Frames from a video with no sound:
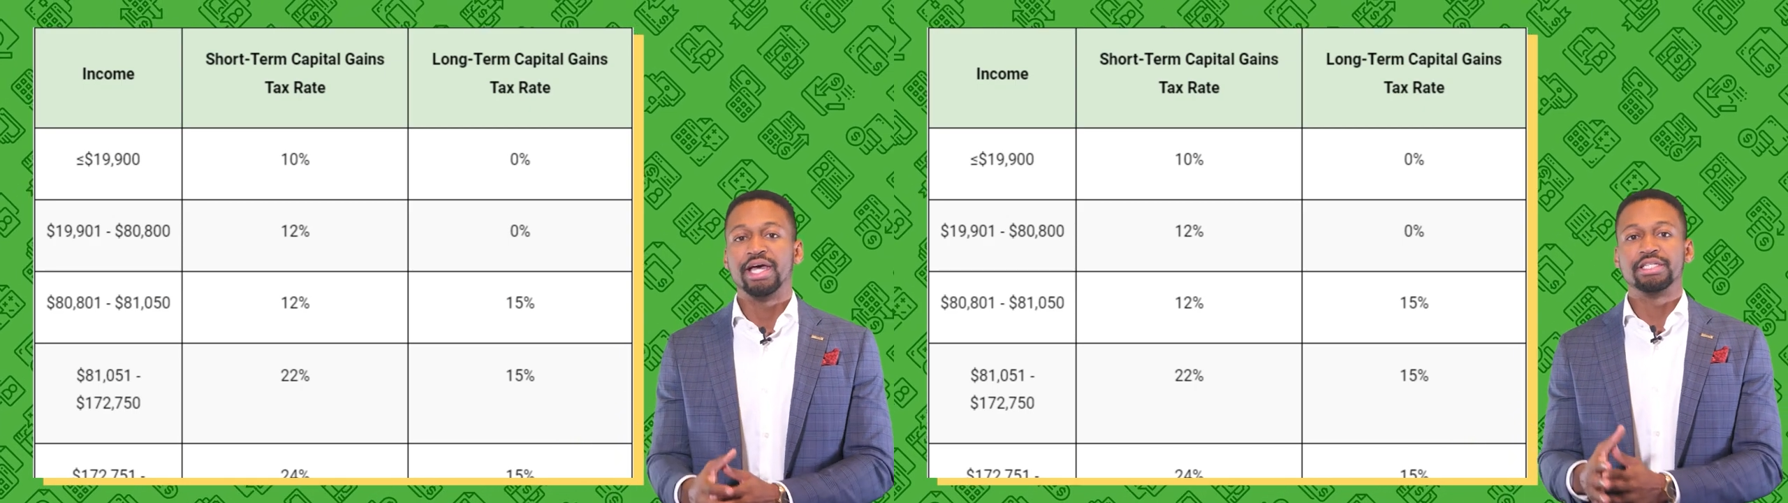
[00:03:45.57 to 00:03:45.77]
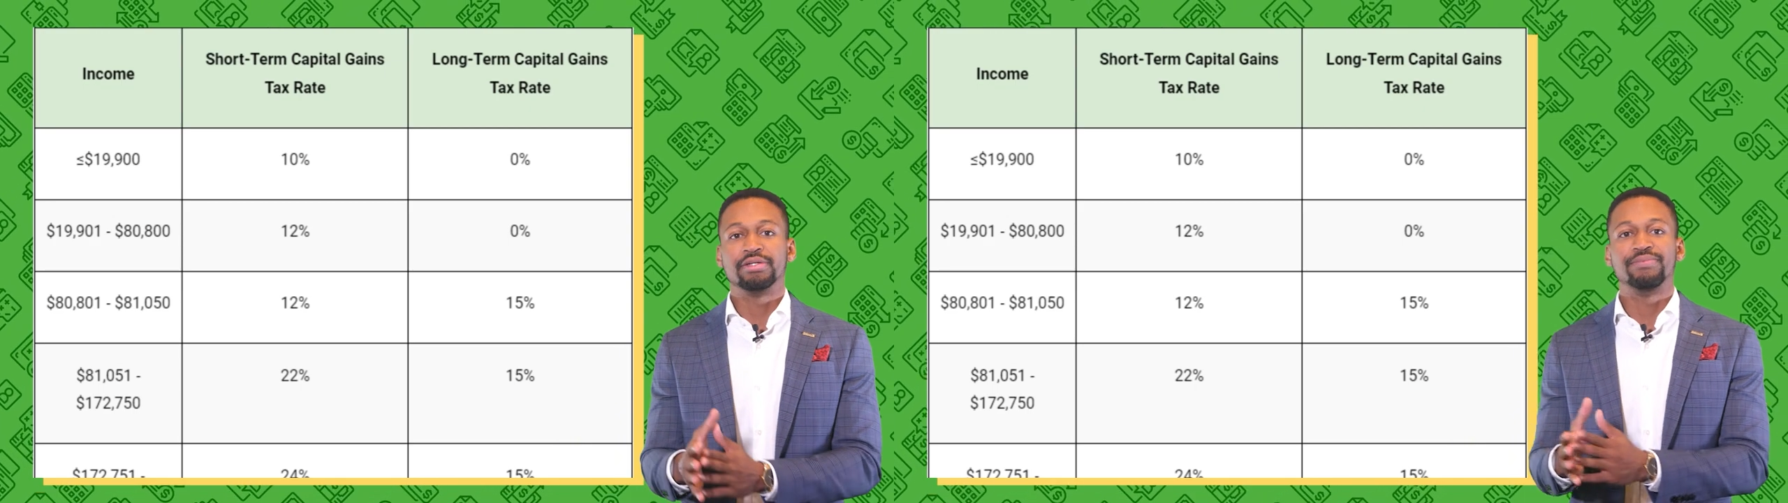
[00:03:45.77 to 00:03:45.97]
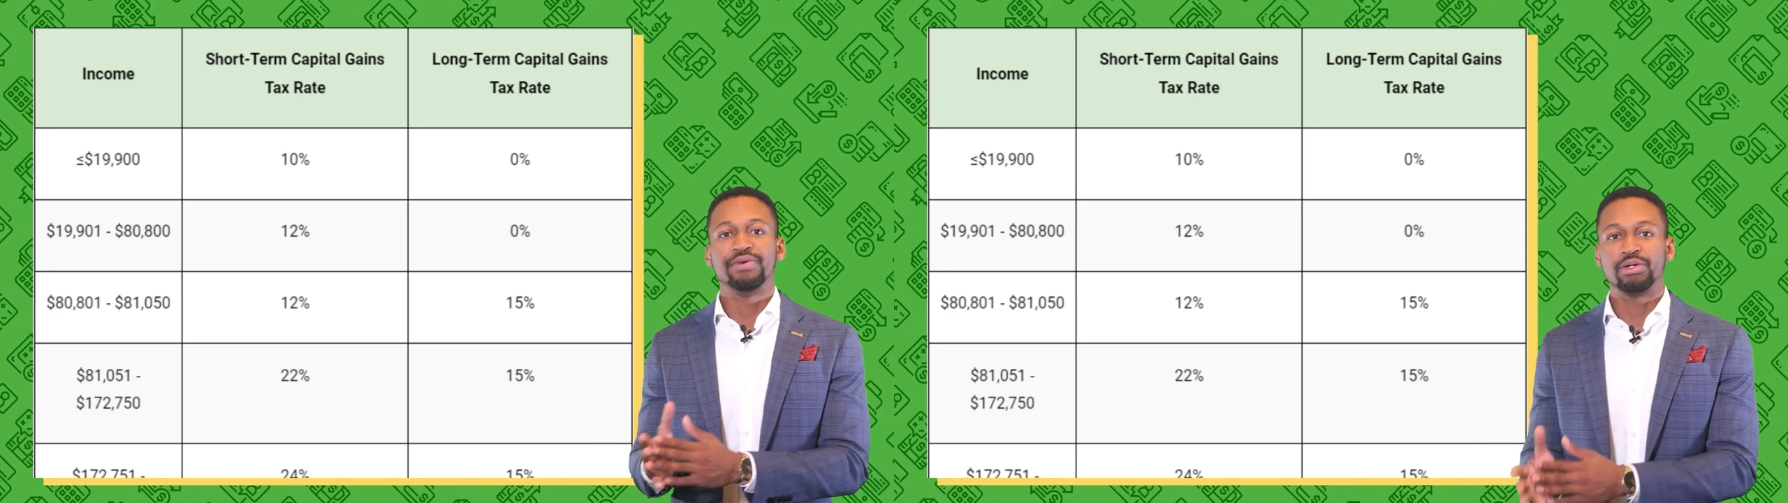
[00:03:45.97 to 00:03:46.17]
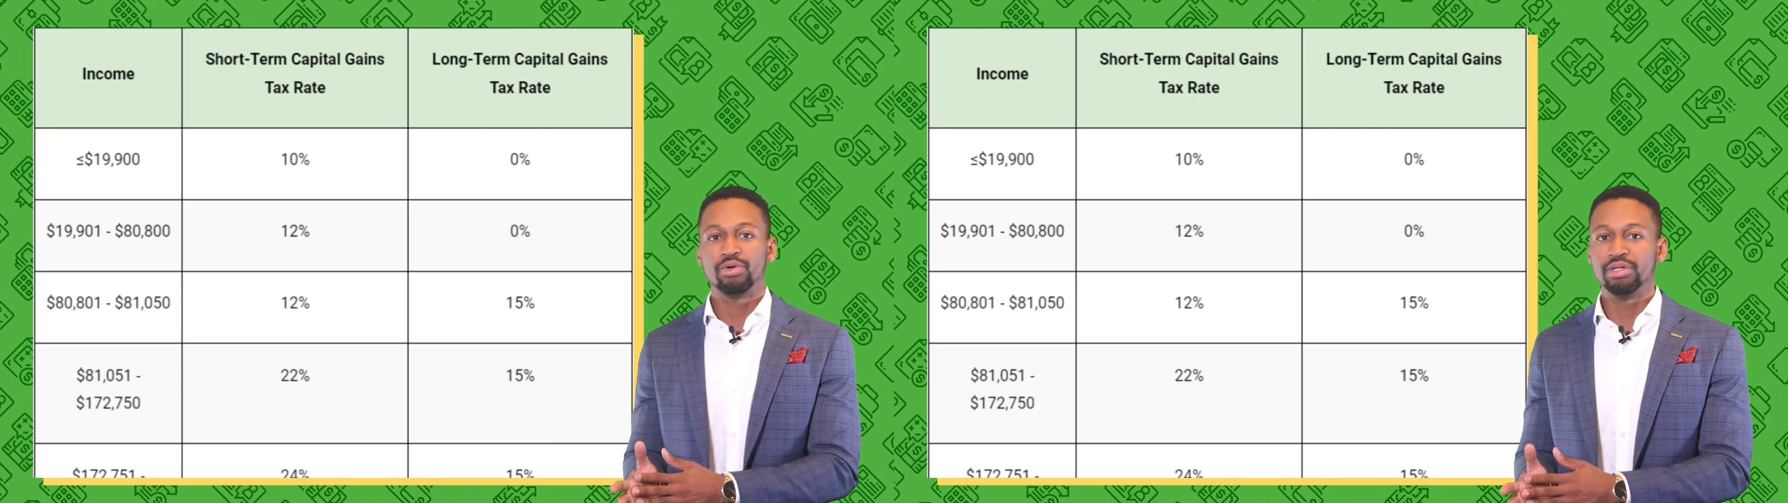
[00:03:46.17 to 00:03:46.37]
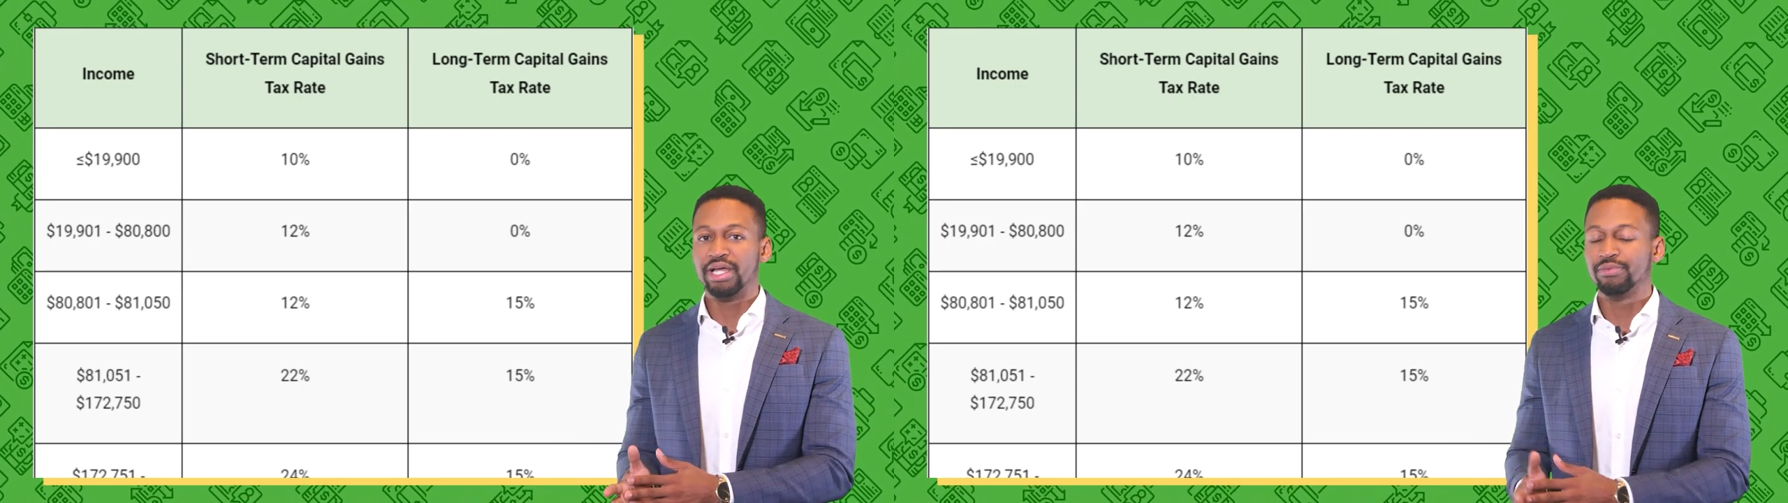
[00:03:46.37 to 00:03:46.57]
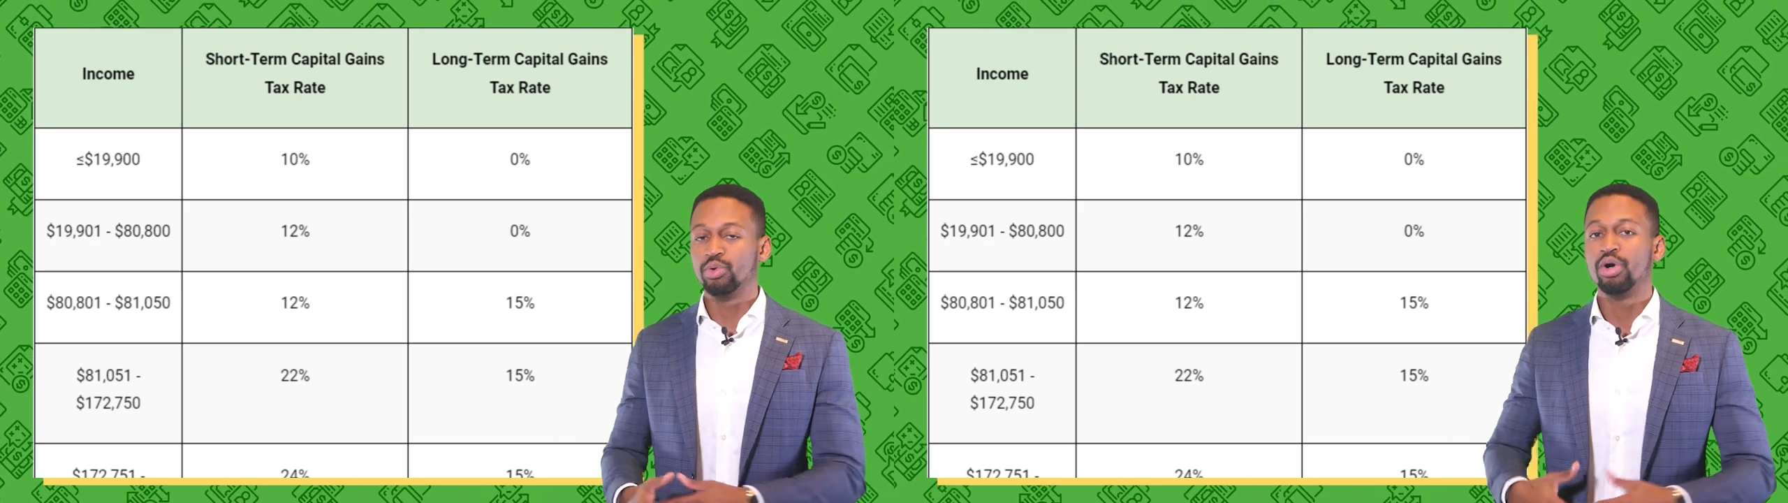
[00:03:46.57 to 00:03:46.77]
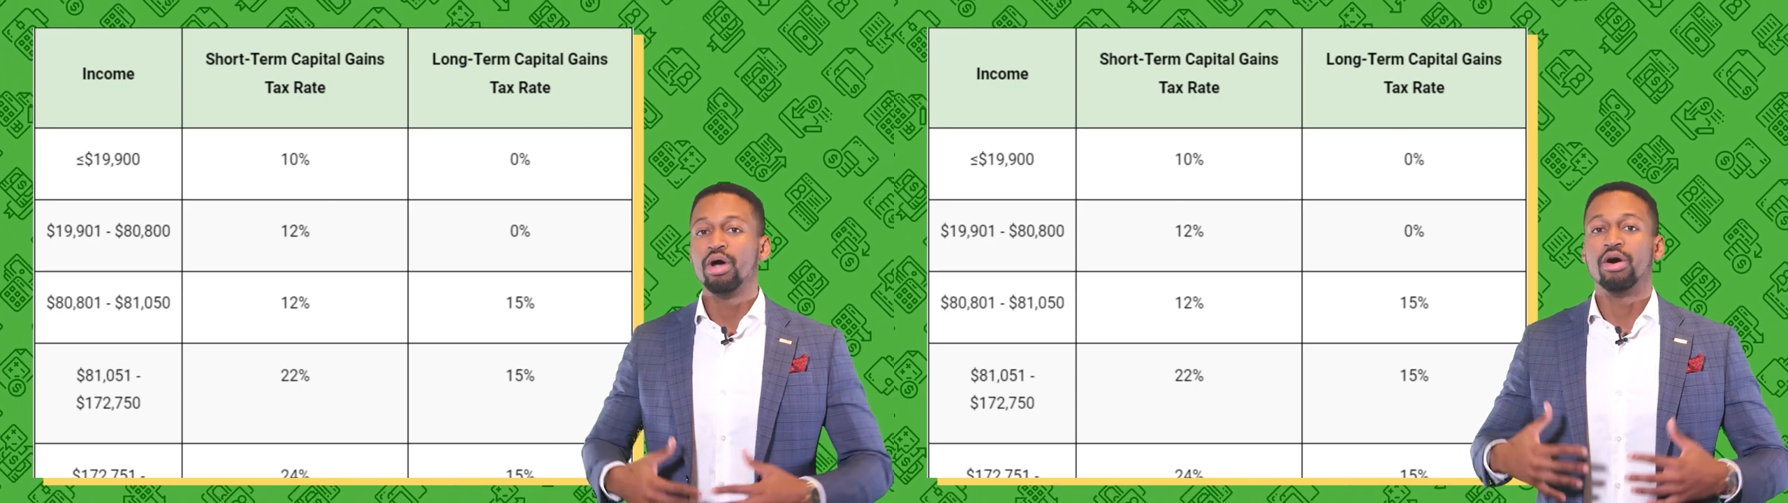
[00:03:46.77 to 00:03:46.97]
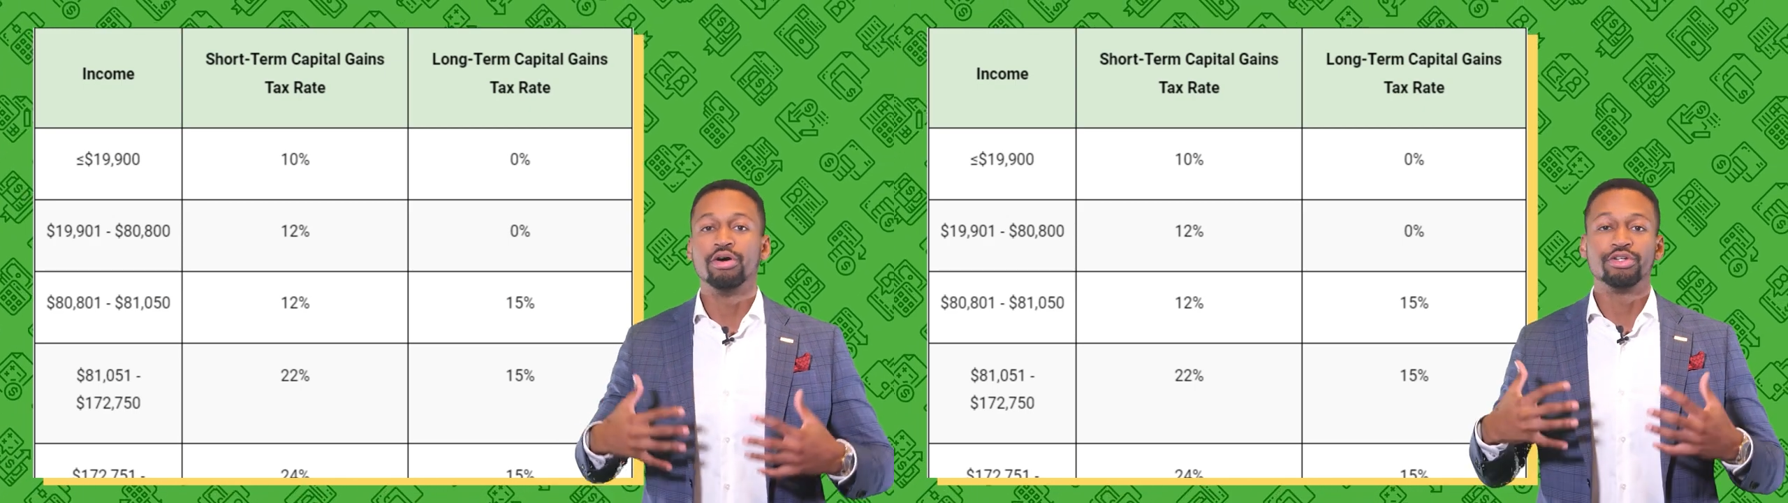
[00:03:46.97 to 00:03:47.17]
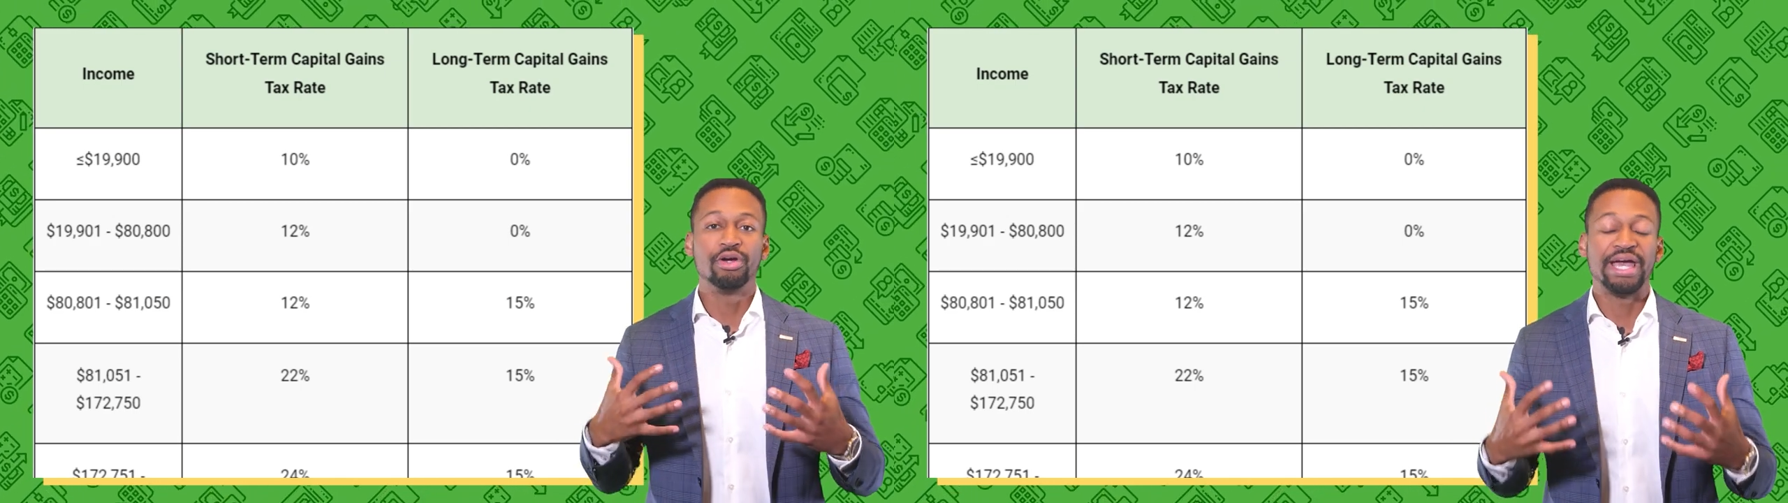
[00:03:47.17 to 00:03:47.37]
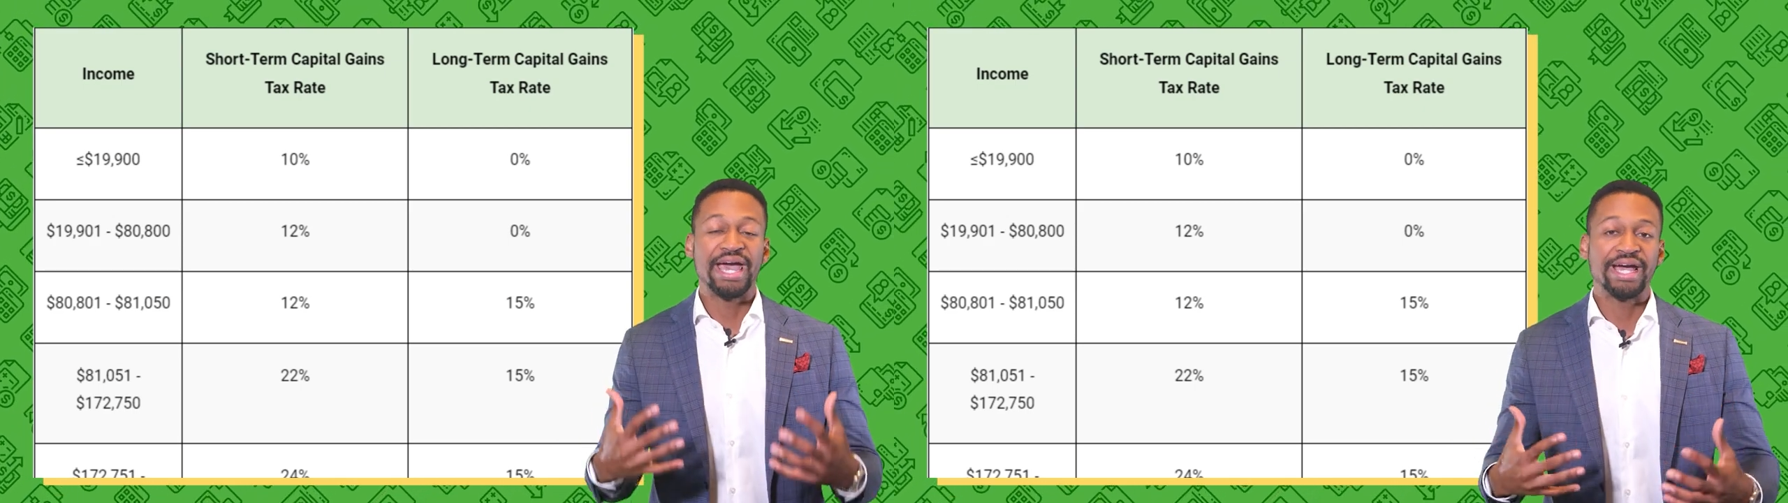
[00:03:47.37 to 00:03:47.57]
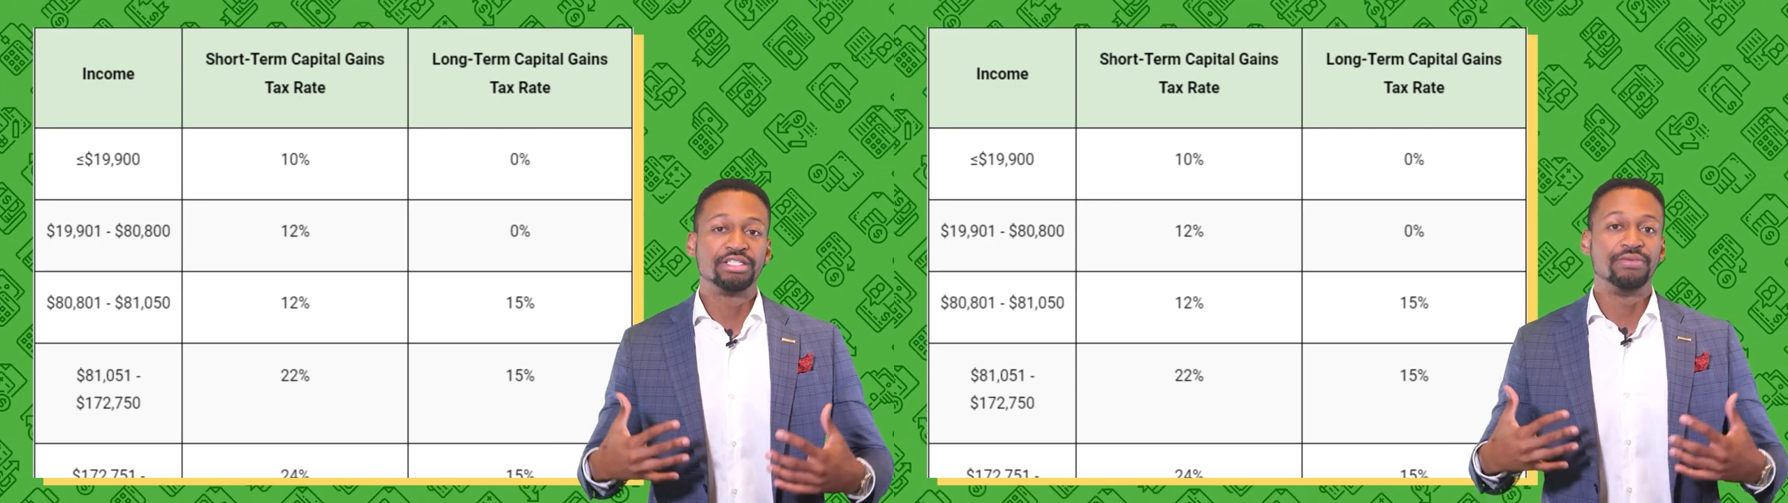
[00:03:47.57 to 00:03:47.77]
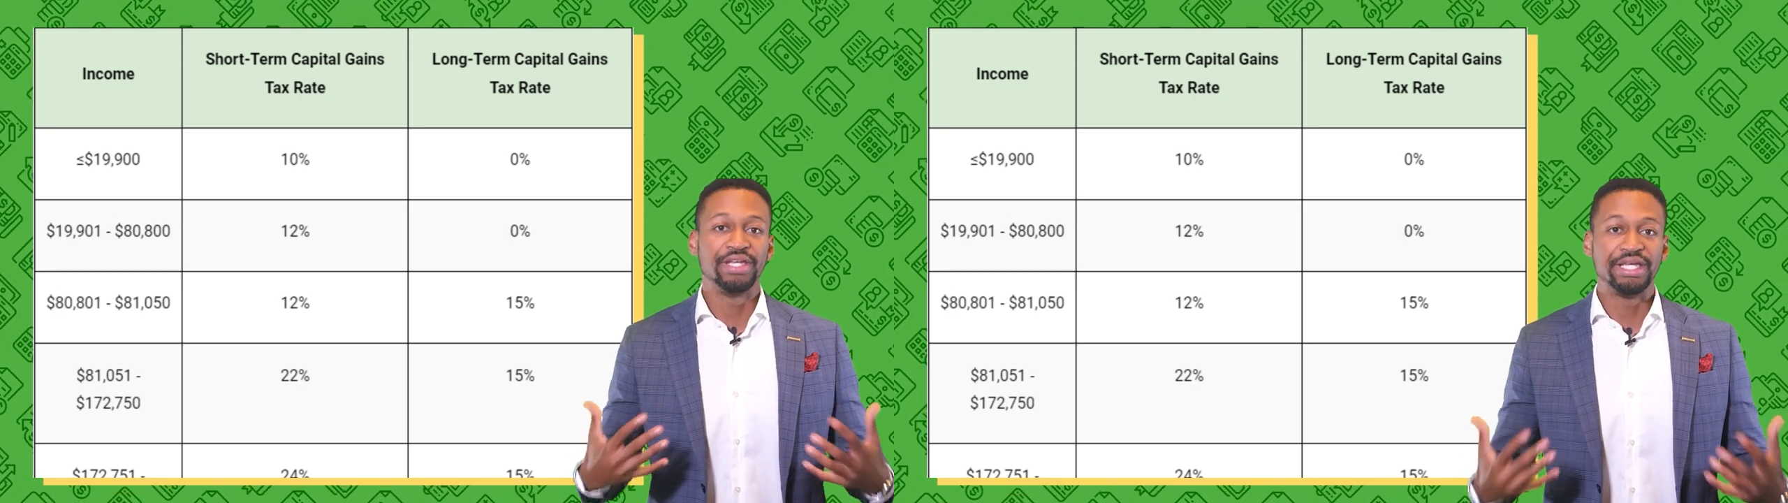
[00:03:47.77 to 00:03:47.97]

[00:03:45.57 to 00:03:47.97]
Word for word: at the federal level on your active